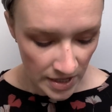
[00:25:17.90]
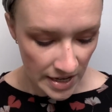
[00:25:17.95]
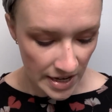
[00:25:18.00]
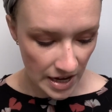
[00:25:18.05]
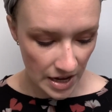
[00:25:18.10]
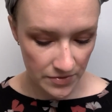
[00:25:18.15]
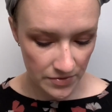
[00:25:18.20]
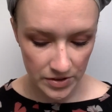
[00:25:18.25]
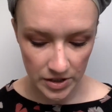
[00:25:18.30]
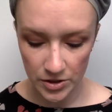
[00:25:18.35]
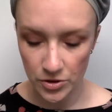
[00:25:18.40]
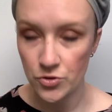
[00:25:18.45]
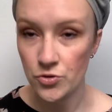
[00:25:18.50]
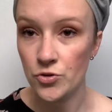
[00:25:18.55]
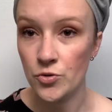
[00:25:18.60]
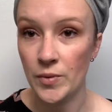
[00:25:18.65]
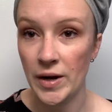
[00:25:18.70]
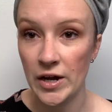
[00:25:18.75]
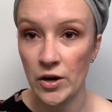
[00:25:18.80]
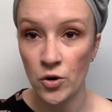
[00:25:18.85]
I've gone through
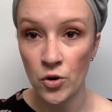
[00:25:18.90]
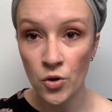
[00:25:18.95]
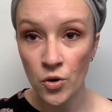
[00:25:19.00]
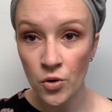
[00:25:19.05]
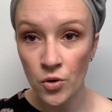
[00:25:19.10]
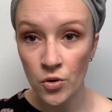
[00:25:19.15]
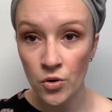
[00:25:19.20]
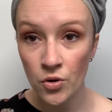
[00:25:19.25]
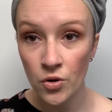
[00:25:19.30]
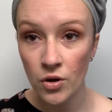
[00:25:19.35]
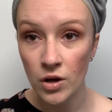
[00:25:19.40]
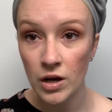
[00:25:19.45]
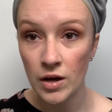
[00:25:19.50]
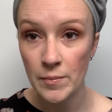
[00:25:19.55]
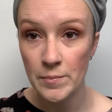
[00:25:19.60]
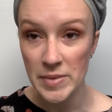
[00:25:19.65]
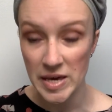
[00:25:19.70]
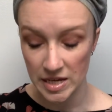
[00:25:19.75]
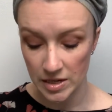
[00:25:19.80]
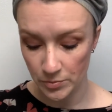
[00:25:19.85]
my whole
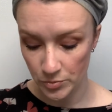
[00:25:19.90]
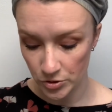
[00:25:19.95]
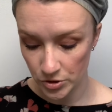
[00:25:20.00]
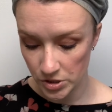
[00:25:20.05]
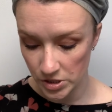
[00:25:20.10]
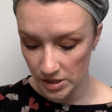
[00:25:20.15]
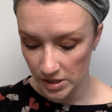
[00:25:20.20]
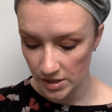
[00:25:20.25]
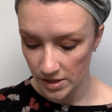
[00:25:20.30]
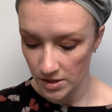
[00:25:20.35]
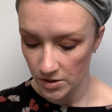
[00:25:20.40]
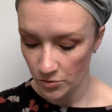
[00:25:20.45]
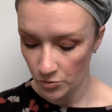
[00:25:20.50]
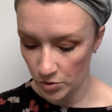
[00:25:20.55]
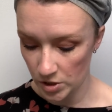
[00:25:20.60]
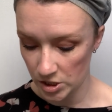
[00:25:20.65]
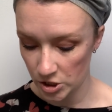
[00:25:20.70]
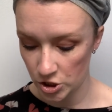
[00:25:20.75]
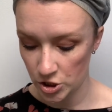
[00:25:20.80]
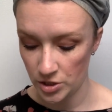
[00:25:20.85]
makeup routine,
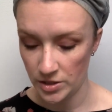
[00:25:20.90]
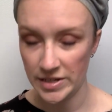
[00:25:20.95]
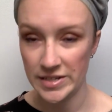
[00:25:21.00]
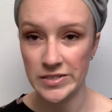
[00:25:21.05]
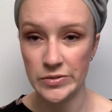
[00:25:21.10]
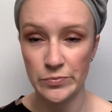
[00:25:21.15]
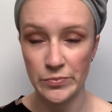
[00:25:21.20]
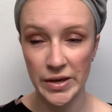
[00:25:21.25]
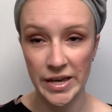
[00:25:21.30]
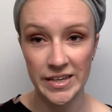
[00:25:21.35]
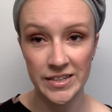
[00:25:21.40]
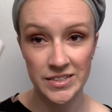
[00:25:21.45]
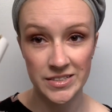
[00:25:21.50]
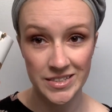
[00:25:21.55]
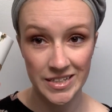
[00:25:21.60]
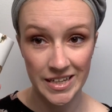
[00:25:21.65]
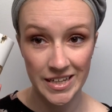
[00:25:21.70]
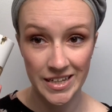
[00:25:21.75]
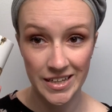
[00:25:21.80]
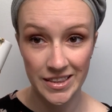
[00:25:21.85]
which is based
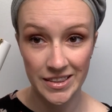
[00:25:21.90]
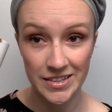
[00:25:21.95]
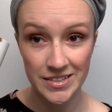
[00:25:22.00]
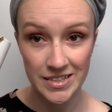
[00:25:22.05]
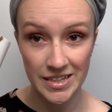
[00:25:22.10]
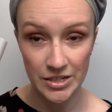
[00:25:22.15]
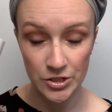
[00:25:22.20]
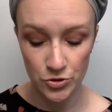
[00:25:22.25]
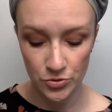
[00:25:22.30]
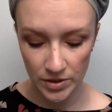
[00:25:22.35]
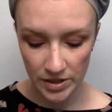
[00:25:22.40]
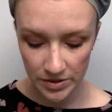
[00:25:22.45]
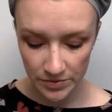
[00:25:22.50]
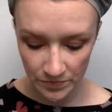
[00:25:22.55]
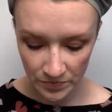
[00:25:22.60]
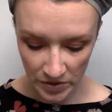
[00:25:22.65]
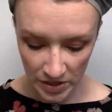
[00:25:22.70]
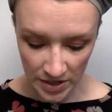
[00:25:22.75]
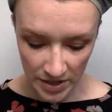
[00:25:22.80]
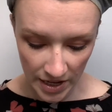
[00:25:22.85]
in the Skin Twin.
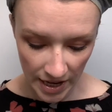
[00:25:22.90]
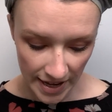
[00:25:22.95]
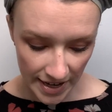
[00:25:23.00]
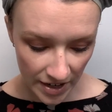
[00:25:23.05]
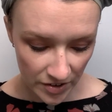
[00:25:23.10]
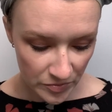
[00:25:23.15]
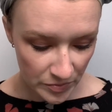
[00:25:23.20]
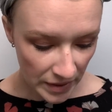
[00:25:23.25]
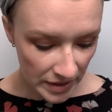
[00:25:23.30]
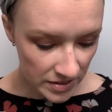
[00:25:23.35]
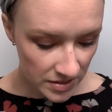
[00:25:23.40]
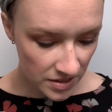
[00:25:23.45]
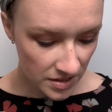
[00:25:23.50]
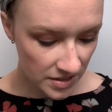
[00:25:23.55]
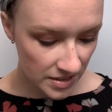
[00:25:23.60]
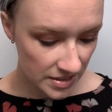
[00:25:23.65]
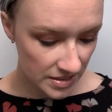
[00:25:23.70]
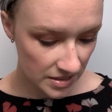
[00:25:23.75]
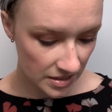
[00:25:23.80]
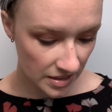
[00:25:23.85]
And I've basically
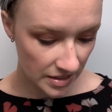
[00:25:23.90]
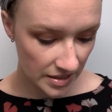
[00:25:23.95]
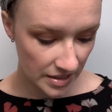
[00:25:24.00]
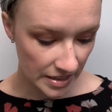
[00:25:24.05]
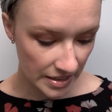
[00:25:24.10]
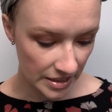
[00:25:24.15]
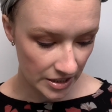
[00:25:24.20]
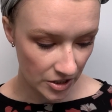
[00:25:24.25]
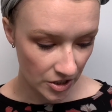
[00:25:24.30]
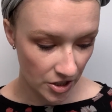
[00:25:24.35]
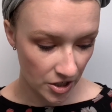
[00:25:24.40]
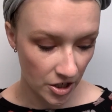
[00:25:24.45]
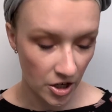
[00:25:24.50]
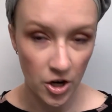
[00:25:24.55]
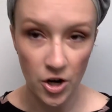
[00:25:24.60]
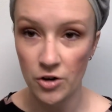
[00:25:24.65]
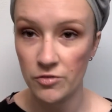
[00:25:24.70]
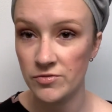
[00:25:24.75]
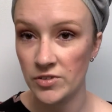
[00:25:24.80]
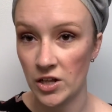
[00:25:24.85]
done here
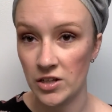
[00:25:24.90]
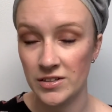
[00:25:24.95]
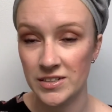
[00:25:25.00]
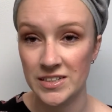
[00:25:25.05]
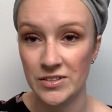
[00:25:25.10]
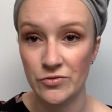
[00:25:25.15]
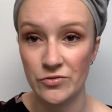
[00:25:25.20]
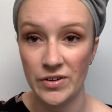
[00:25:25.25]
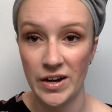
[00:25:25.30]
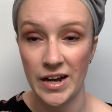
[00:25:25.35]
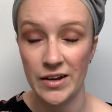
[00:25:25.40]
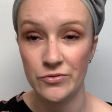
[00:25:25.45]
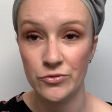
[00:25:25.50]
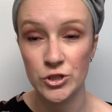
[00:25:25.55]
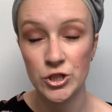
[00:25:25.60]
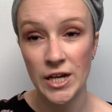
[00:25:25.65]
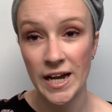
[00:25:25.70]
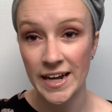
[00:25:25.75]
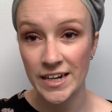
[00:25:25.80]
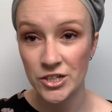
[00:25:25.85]
our Flawless in 5, which
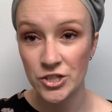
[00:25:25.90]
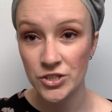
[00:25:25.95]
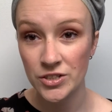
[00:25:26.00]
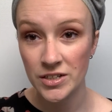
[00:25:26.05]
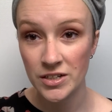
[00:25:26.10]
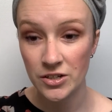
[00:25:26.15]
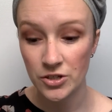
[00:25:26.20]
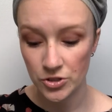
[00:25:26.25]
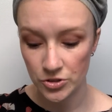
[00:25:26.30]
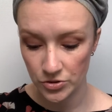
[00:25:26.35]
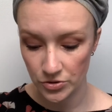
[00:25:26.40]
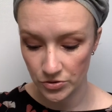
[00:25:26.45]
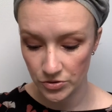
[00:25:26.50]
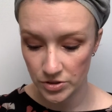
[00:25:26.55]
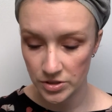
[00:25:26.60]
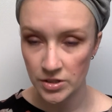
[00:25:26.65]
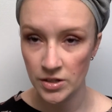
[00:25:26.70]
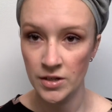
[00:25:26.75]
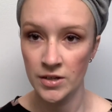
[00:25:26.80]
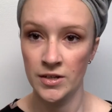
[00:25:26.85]
actually
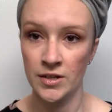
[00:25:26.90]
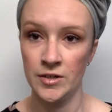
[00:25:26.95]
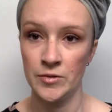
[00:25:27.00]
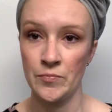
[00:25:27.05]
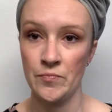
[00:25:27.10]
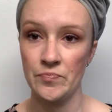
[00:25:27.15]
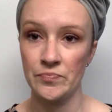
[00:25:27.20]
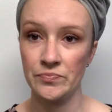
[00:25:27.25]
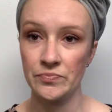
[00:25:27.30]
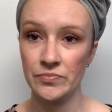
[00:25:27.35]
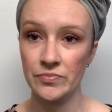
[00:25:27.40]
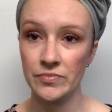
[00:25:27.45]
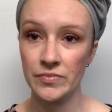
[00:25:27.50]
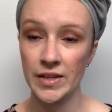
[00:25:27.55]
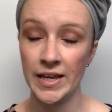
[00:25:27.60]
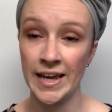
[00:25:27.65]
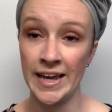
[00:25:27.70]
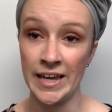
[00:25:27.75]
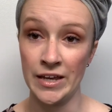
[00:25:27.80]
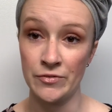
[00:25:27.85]
includes
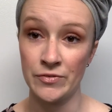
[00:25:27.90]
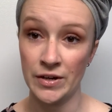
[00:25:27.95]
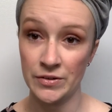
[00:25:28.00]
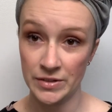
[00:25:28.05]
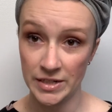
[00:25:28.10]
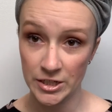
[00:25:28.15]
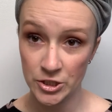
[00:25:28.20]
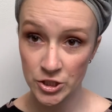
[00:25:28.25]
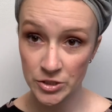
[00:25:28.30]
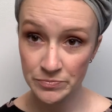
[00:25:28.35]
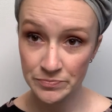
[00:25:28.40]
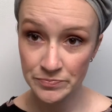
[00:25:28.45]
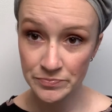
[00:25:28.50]
a foundation.